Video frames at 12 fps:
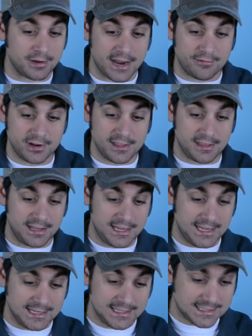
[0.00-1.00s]
Everything
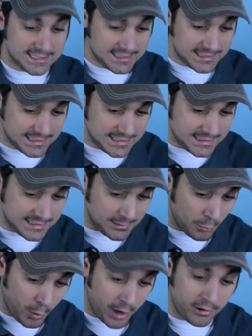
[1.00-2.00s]
is
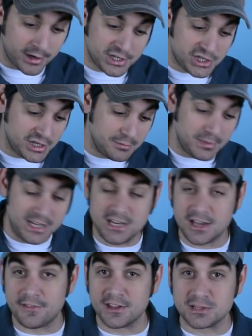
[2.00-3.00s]
where it should be.
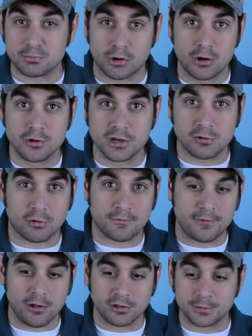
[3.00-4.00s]
Nothing's broken or
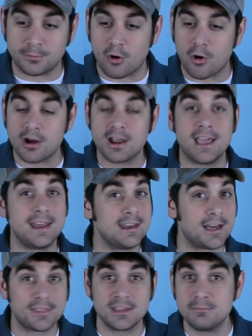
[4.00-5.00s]
fallen apart, and
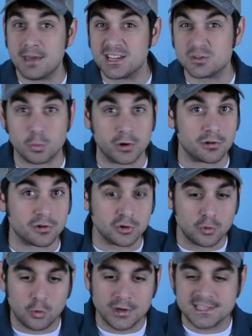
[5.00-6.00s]
nothing makes weird
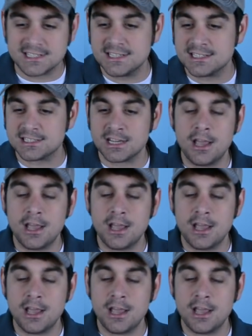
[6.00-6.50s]
noises.